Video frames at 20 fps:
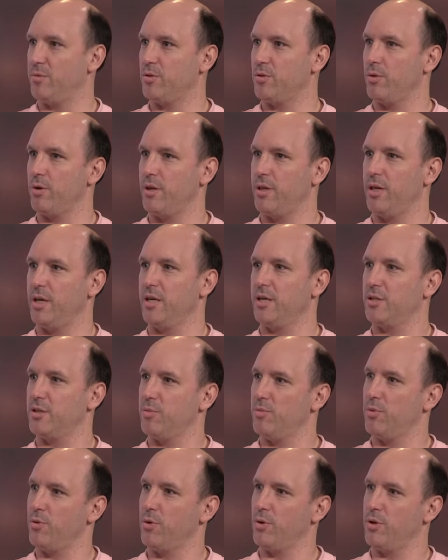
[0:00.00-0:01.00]
So I think it's
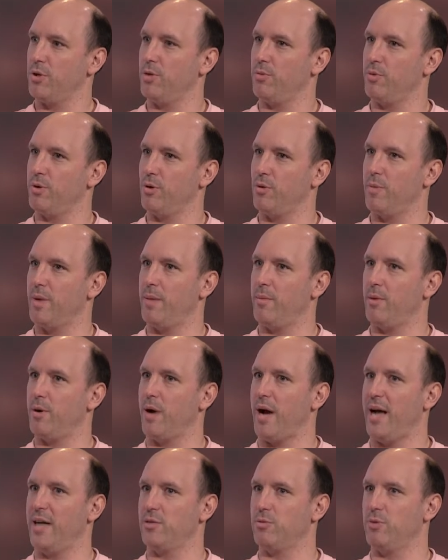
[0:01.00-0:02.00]
important that we remember
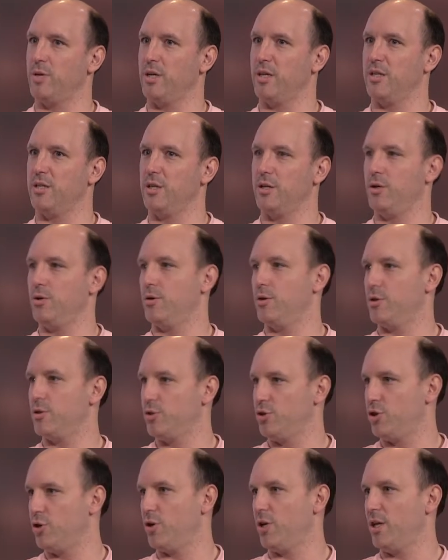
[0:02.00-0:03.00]
as we continue to
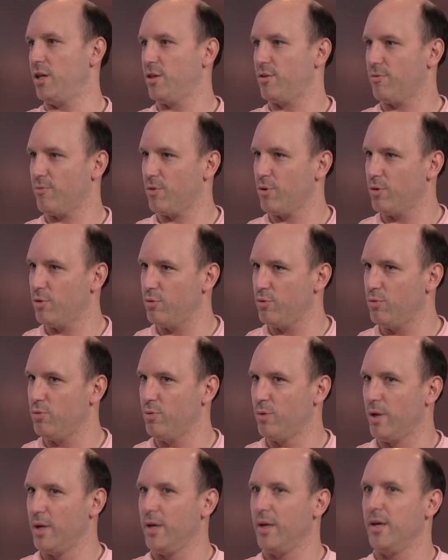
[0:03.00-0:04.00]
journey
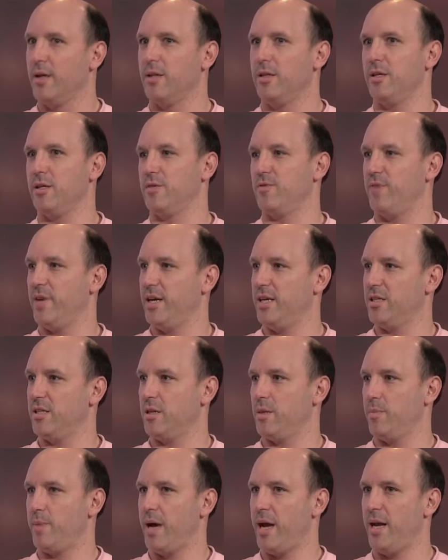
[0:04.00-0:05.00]
through this phase of
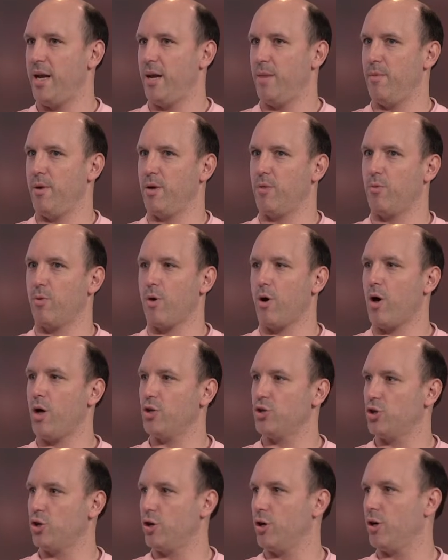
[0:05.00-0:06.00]
the pandemic, we're all
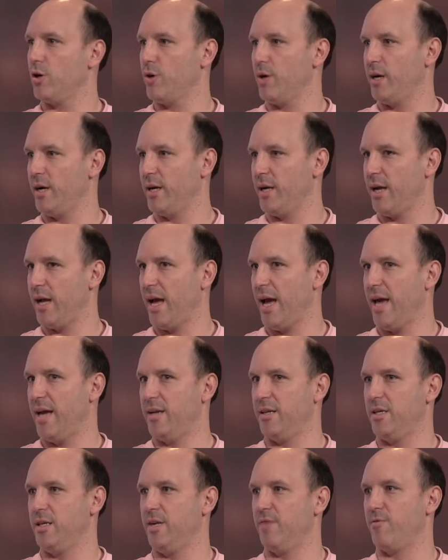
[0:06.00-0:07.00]
journeying at
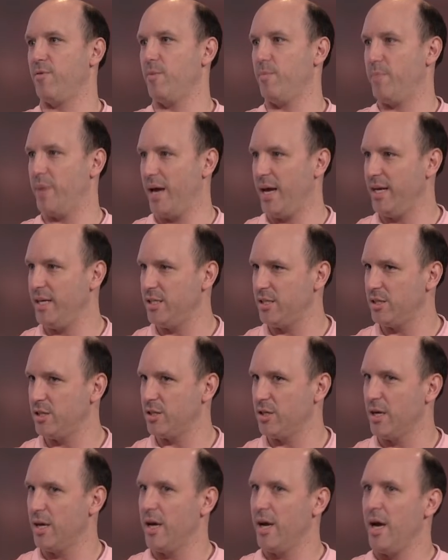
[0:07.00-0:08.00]
a different
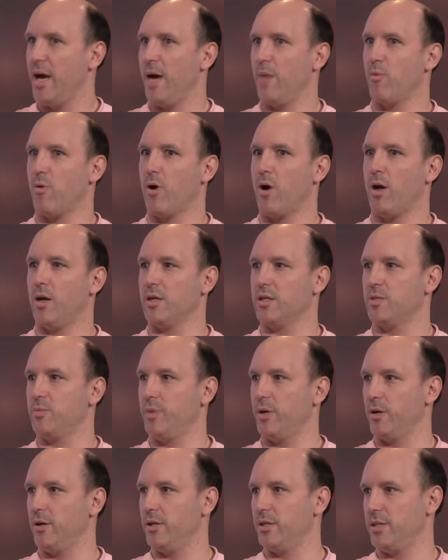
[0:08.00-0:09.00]
pace and we're all
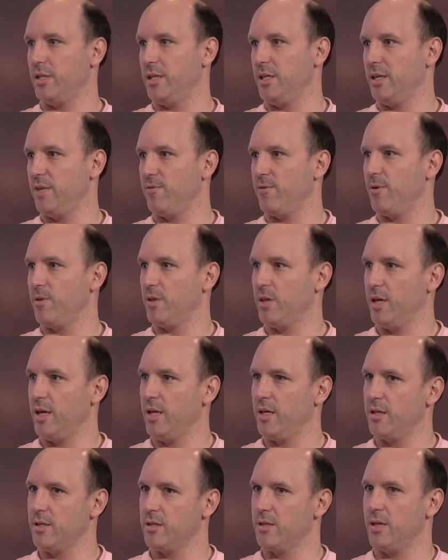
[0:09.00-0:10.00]
experiencing different
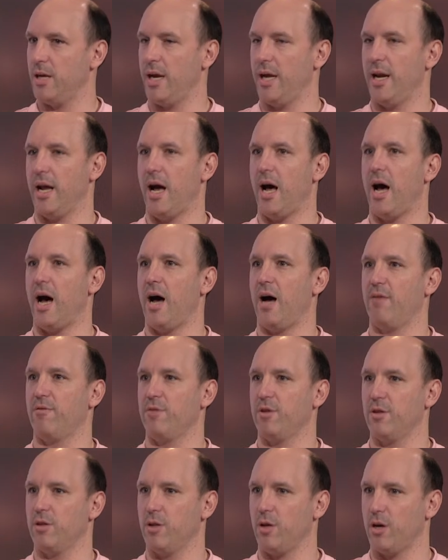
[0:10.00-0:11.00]
things. And
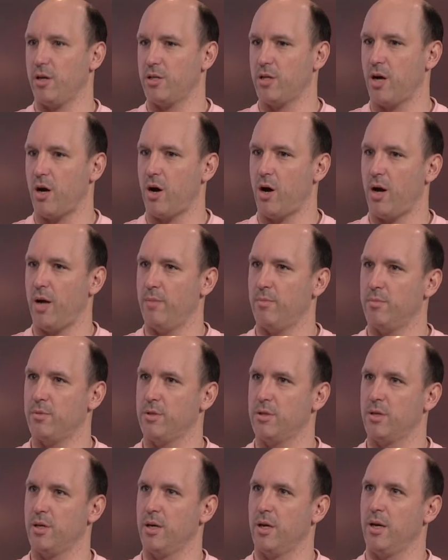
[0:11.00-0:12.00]
often the
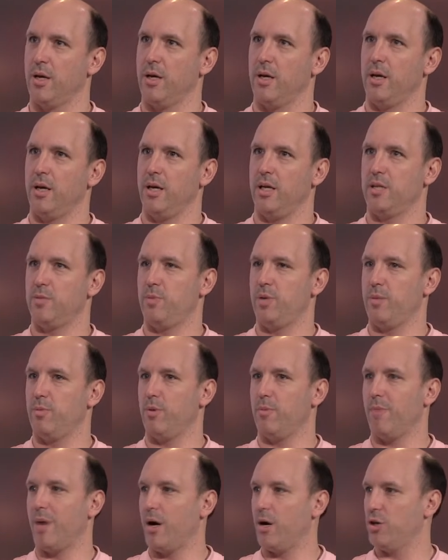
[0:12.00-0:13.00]
times, it's
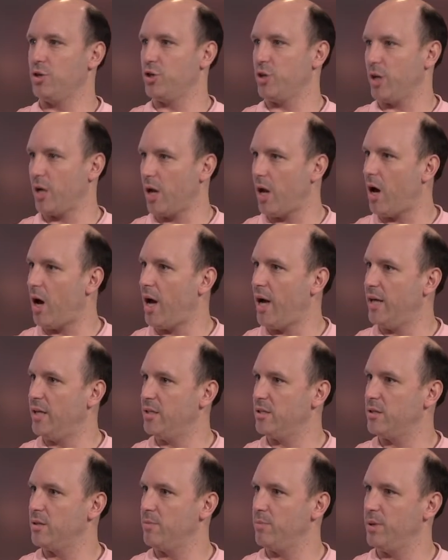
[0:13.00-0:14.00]
people
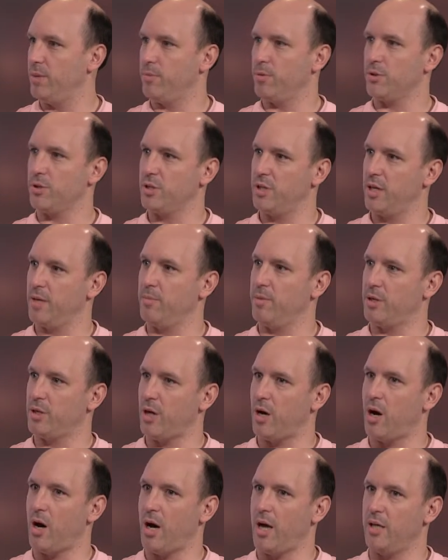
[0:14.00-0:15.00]
marginalized, people
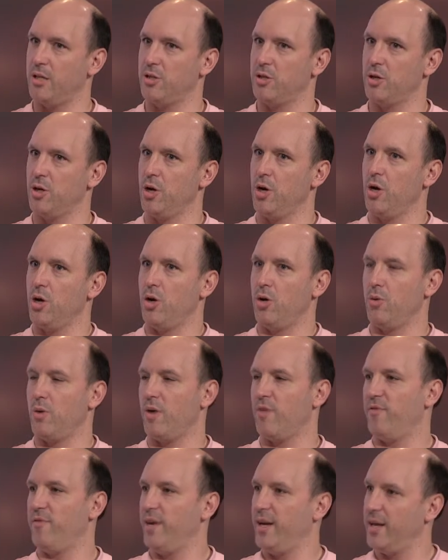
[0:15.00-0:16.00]
stigmatized who
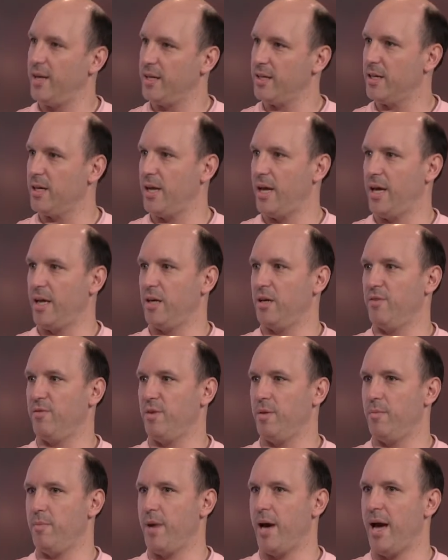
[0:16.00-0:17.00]
are feeling the negative
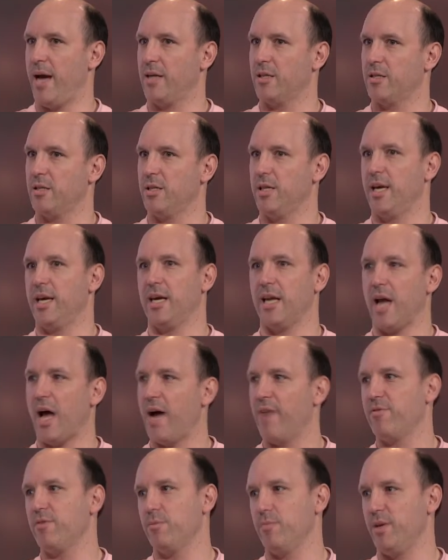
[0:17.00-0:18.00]
impacts, and they can
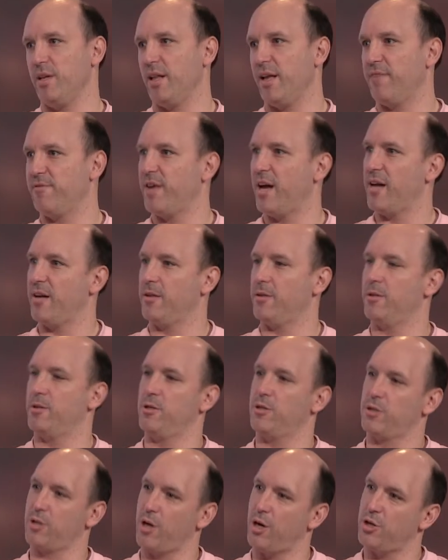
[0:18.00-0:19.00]
often be left out of the
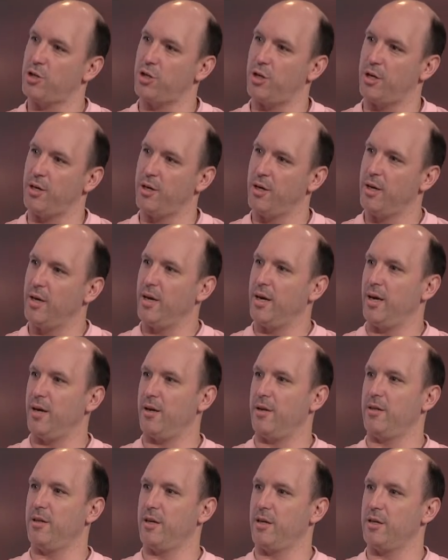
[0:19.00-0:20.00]
discussion. And
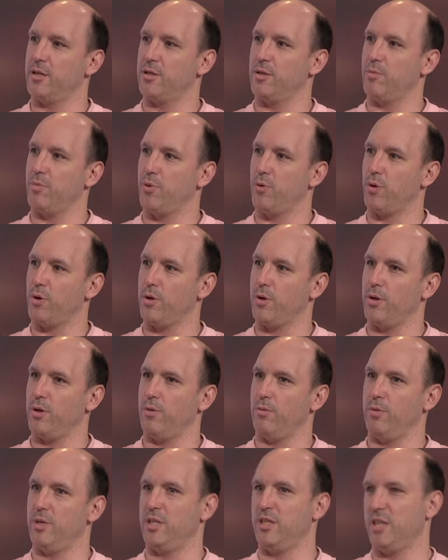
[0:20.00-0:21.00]
I think it's important
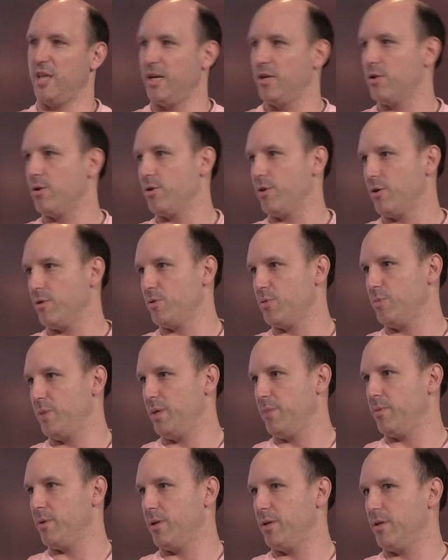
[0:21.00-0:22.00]
that we center those
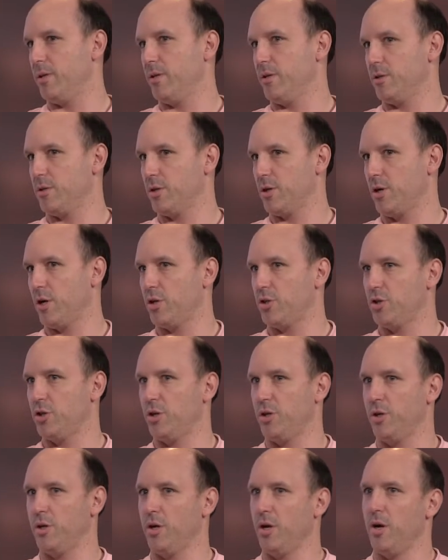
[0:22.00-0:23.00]
people in the
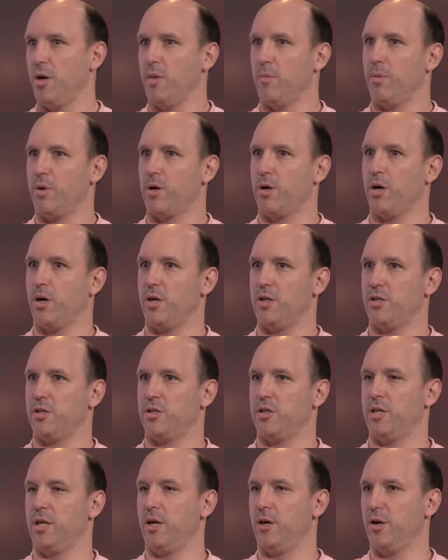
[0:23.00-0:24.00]
discussion because
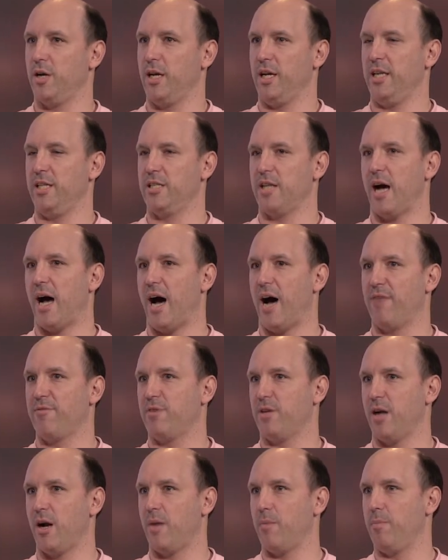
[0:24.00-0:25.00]
their needs
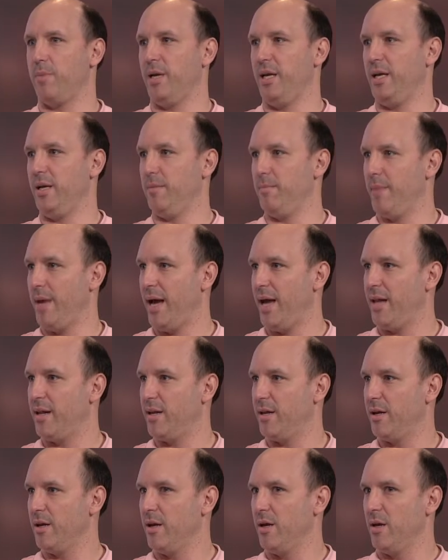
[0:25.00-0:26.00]
often aren't being met
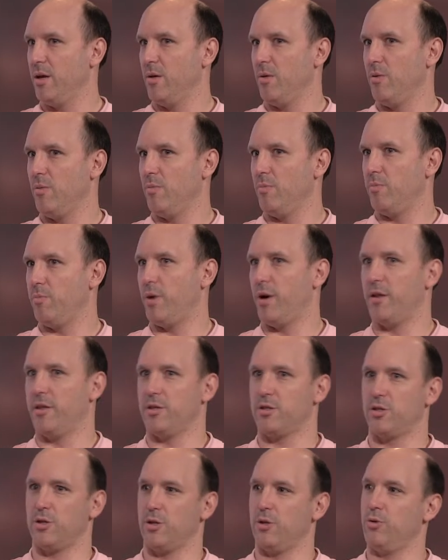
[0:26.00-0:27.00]
by the
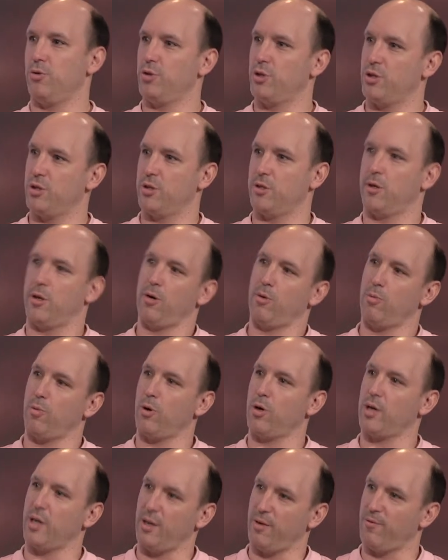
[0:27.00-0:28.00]
solutions that are
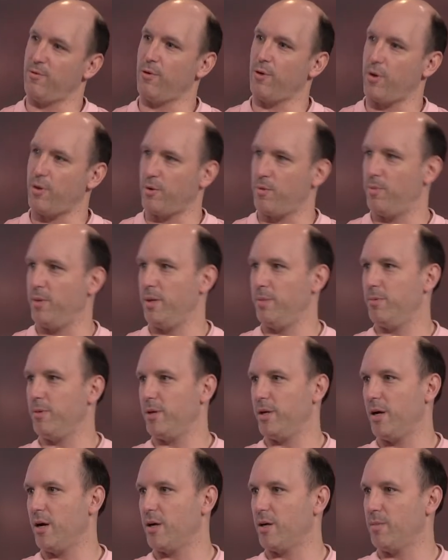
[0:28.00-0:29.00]
working for other people
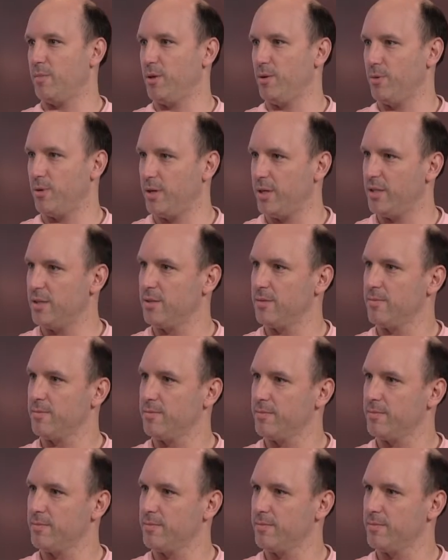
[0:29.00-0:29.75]
in our communities.